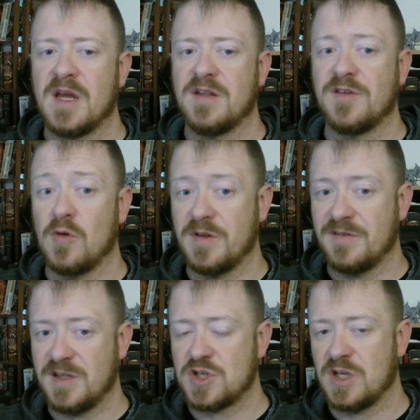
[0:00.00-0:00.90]
So
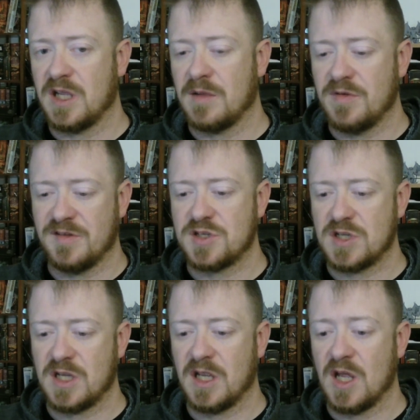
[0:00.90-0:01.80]

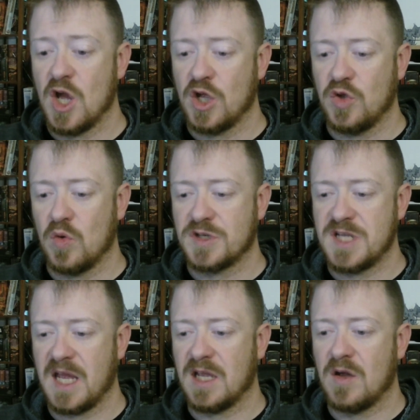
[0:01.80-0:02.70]
positioning your
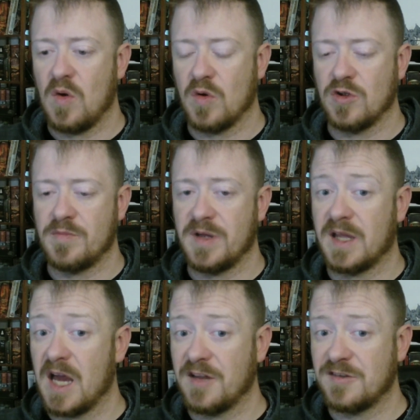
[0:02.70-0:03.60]
tank or your big
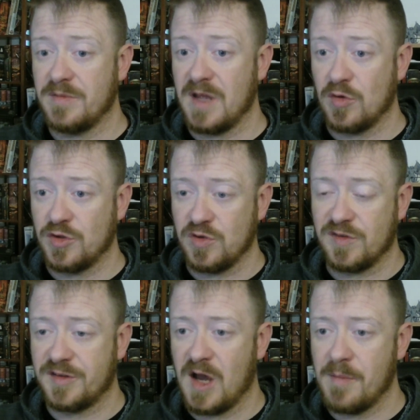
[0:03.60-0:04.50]
guys to be able to
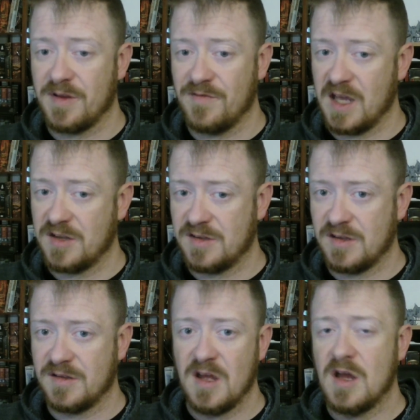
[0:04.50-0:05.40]
stop
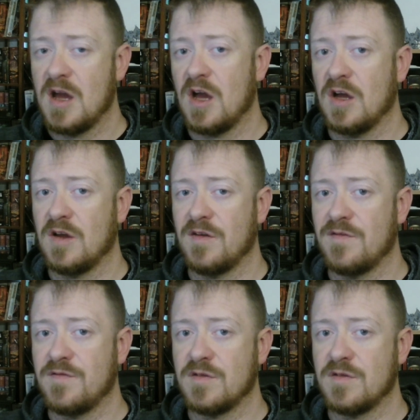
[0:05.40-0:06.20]
advances of